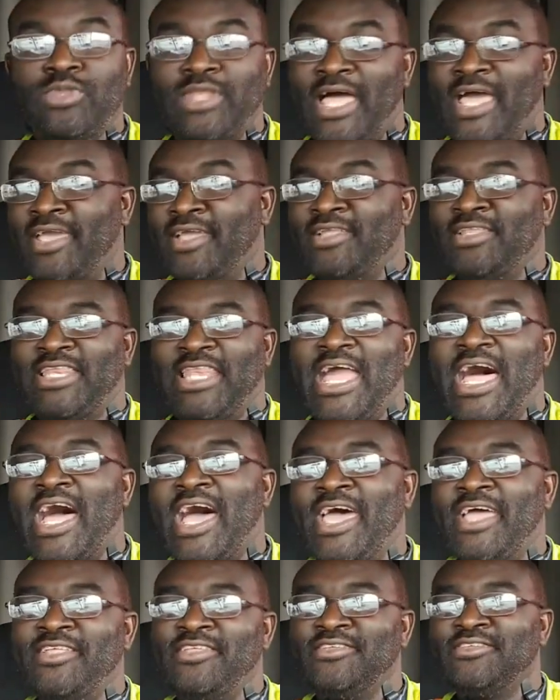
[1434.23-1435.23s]

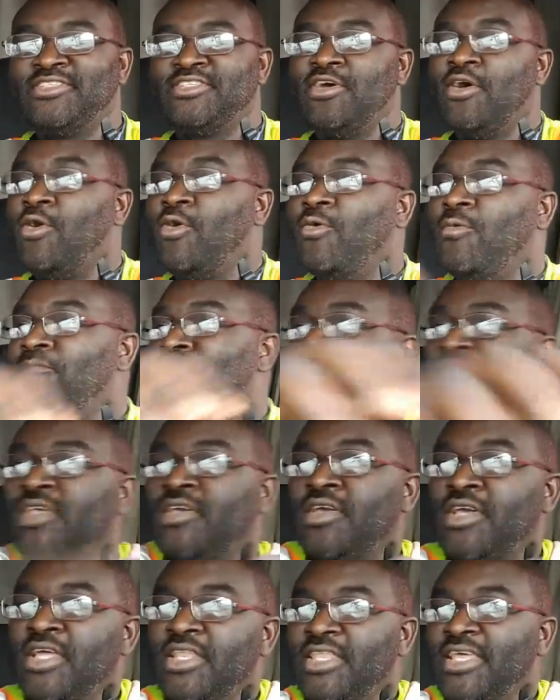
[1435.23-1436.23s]
lot. So
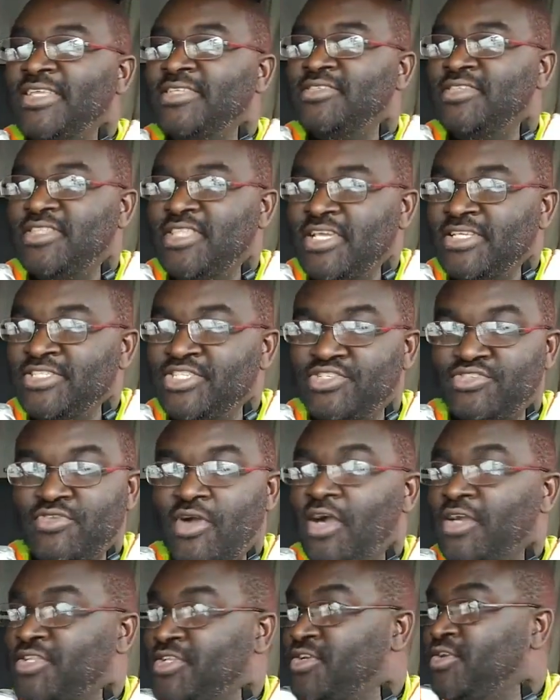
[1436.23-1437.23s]
then the
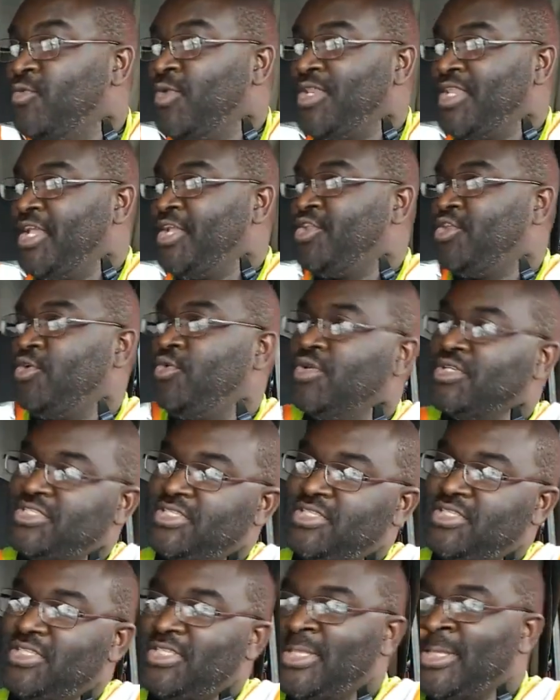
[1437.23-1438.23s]
instructor, what they do
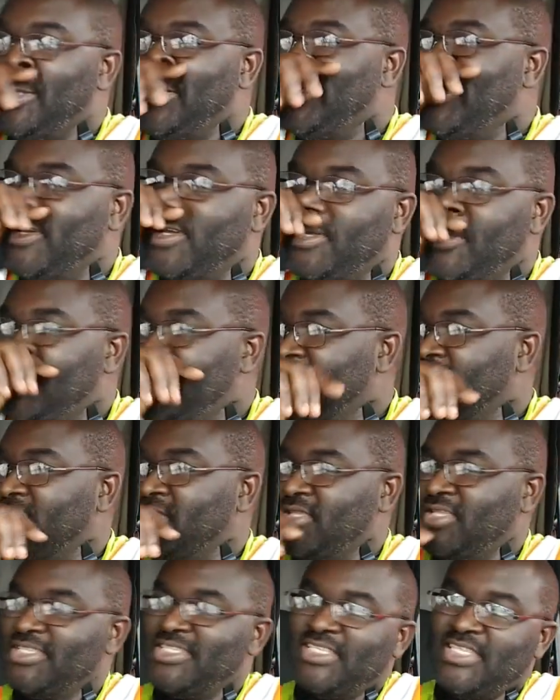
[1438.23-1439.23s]
is
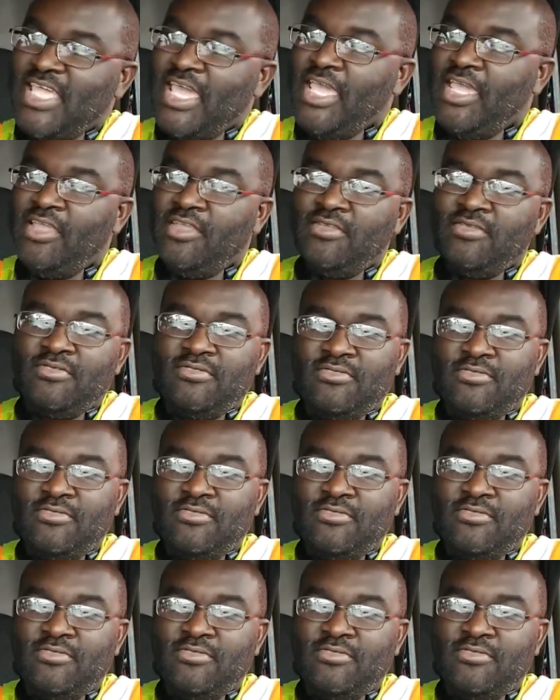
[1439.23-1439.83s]
the state